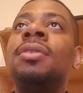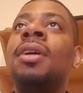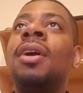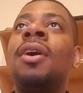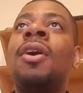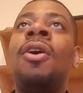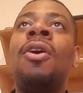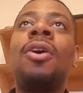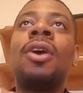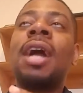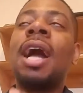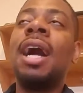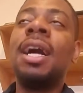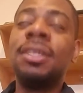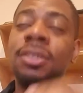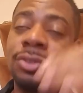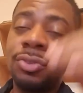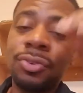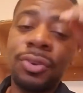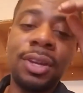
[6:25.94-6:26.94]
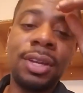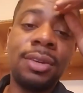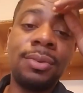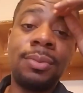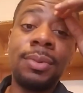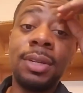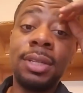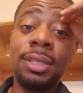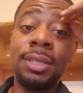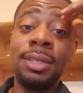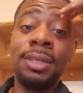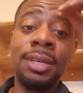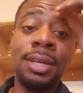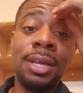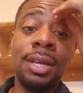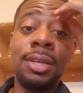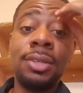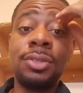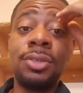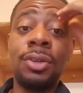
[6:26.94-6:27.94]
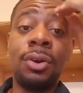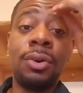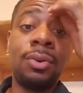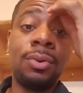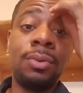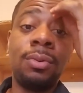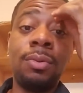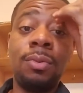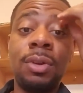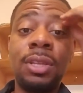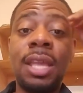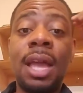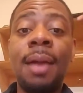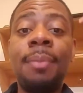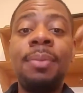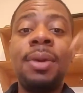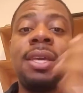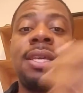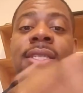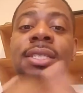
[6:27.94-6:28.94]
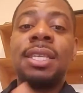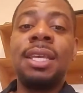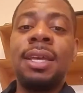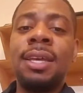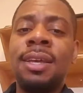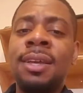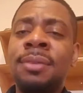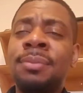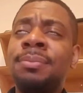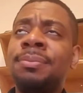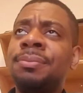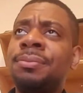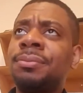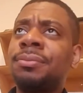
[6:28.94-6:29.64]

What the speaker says: all kinds of training, really. So with that being said,